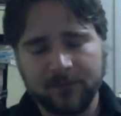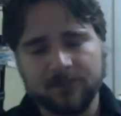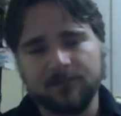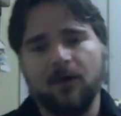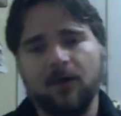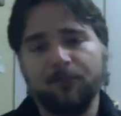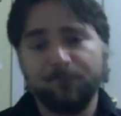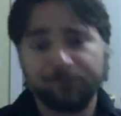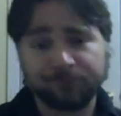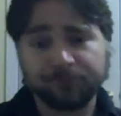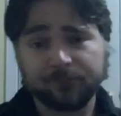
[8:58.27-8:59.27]
So
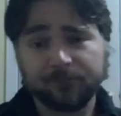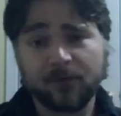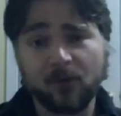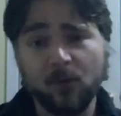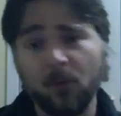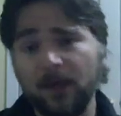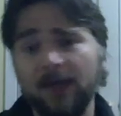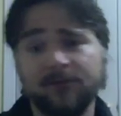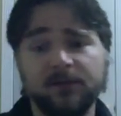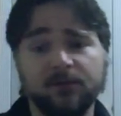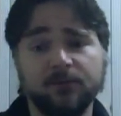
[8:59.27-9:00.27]
what do I have
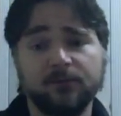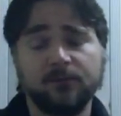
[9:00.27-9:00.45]
to do?